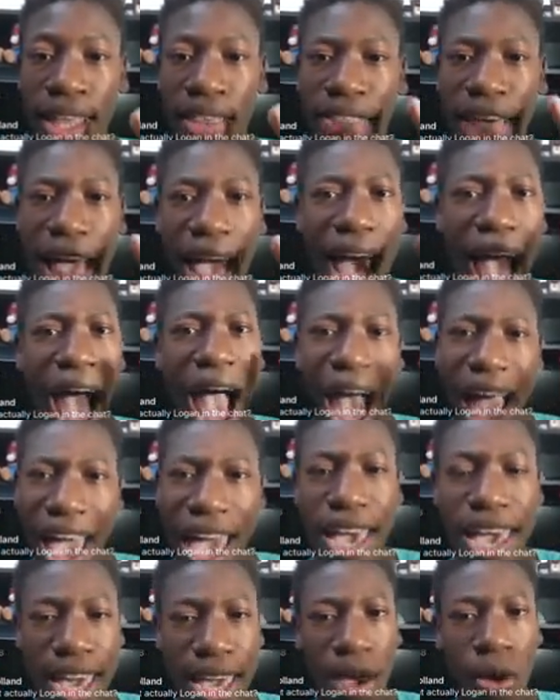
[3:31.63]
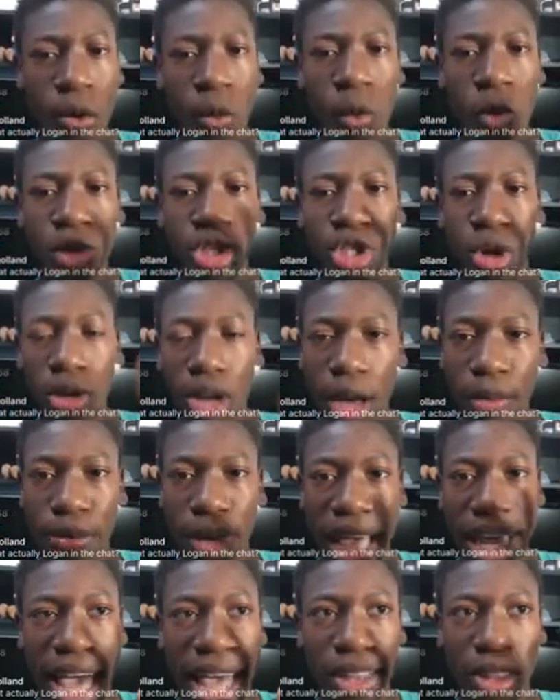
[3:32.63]
that I showed
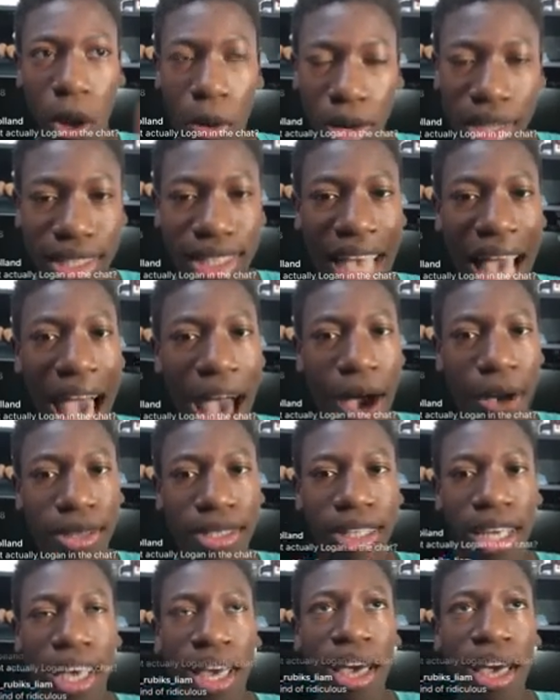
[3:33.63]
up at Logan's house